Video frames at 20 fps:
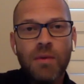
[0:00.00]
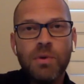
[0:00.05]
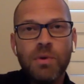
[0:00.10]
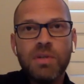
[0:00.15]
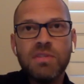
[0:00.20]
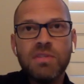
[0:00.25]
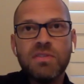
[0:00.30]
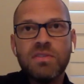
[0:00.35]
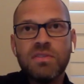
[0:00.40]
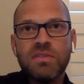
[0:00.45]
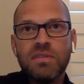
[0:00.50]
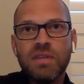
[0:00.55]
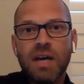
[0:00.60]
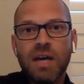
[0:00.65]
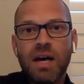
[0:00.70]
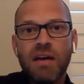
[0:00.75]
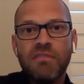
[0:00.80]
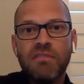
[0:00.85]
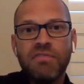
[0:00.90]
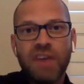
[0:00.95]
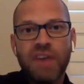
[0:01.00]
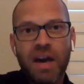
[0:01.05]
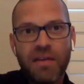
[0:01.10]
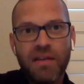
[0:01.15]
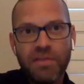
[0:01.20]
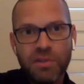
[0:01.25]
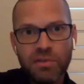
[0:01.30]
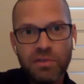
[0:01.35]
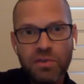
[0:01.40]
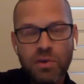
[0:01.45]
was 5
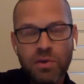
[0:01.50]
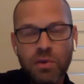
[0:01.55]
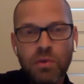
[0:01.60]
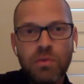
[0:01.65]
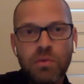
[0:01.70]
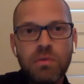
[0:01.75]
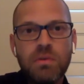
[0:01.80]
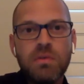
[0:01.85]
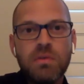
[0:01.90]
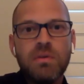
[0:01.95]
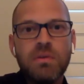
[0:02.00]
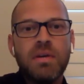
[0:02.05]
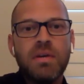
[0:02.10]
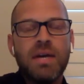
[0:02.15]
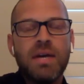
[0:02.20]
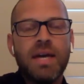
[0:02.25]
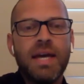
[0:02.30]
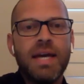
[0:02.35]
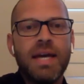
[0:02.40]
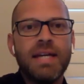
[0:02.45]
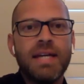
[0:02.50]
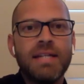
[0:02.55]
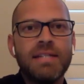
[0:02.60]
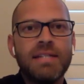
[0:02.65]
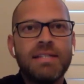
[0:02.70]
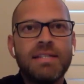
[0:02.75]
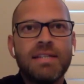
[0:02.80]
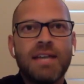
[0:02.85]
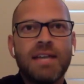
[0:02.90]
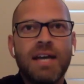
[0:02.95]
years old,
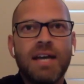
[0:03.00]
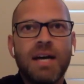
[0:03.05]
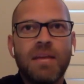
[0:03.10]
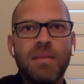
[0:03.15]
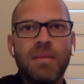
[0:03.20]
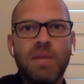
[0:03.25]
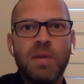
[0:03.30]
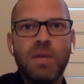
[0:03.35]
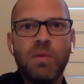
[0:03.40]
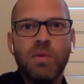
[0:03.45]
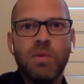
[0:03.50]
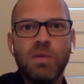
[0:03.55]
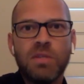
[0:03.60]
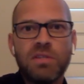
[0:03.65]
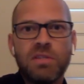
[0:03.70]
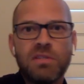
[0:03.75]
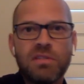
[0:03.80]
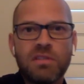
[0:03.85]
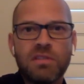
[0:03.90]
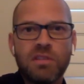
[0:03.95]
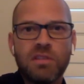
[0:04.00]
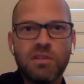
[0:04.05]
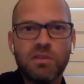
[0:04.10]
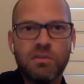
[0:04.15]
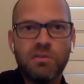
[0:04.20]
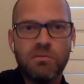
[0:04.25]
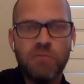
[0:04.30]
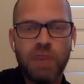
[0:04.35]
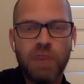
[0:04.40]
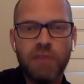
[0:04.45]
and it was
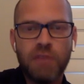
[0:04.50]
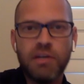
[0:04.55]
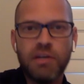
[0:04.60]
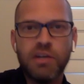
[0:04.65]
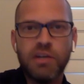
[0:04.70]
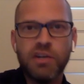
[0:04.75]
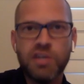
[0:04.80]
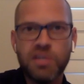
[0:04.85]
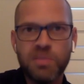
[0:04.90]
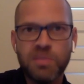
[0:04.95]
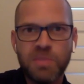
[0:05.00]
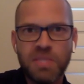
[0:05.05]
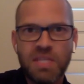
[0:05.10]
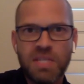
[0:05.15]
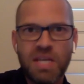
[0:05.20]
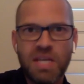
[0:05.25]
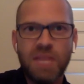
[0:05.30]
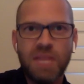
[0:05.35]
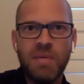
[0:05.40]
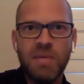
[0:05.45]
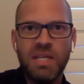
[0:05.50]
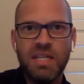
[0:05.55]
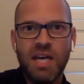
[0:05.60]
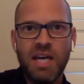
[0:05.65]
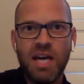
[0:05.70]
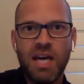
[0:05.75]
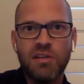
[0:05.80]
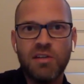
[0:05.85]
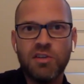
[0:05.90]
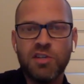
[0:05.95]
right around Christmas time. He
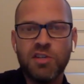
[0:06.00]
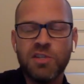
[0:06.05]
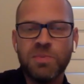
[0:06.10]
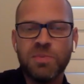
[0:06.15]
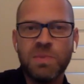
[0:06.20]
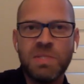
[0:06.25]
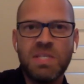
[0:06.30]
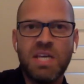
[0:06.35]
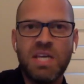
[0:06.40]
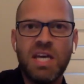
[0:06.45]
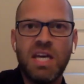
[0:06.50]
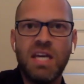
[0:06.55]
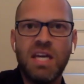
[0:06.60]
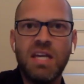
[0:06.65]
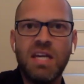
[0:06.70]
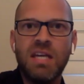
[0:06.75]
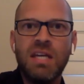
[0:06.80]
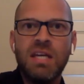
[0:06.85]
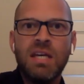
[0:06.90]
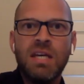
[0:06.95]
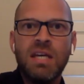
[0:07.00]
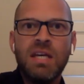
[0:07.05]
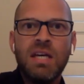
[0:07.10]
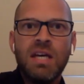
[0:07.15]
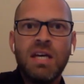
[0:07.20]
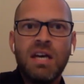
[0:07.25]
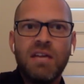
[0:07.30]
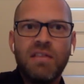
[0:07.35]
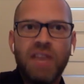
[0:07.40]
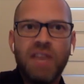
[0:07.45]
died on Christmas Day
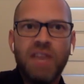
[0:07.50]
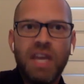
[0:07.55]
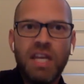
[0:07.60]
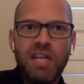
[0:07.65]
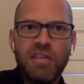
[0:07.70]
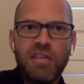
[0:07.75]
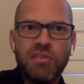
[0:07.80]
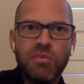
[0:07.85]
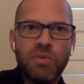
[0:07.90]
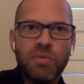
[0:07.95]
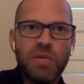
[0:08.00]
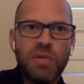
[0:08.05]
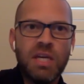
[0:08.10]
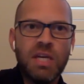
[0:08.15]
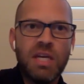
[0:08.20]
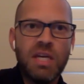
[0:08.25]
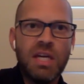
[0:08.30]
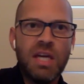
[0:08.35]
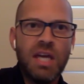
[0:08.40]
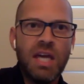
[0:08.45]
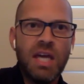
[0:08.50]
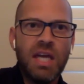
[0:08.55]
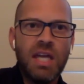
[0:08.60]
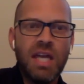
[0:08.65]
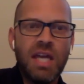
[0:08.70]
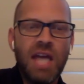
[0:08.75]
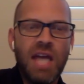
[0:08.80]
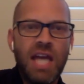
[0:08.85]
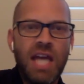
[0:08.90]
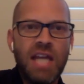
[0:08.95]
of '83,
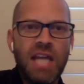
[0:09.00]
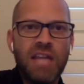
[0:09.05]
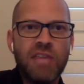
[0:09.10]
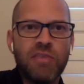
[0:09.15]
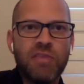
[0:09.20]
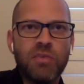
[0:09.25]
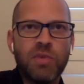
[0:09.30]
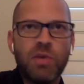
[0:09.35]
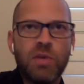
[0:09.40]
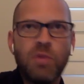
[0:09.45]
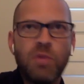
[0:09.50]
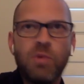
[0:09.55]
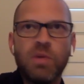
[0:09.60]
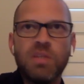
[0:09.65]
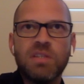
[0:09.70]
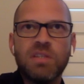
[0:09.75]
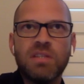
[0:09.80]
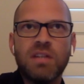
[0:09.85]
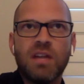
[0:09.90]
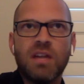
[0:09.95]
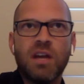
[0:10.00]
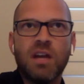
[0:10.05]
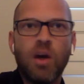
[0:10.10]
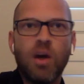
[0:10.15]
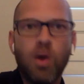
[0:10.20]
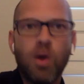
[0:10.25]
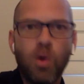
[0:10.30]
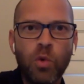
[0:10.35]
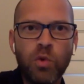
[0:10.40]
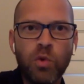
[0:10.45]
and '83 was the
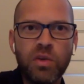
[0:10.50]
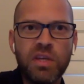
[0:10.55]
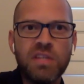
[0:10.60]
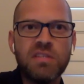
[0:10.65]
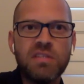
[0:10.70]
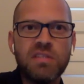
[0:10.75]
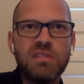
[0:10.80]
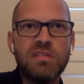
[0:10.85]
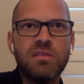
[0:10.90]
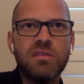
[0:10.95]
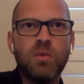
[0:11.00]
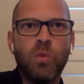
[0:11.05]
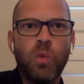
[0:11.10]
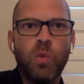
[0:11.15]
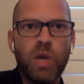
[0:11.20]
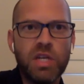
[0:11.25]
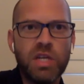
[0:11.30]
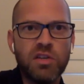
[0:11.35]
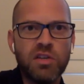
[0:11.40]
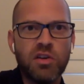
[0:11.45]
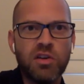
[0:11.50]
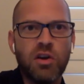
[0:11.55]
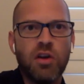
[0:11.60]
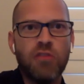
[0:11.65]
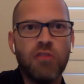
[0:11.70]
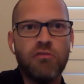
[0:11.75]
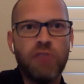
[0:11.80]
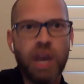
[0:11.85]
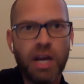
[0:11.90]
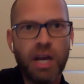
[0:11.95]
coldest winter
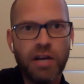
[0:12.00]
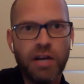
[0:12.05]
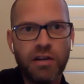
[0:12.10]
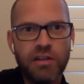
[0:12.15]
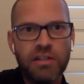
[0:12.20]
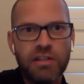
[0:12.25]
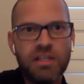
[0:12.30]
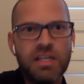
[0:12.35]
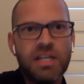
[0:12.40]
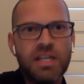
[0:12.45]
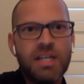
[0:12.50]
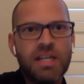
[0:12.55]
on record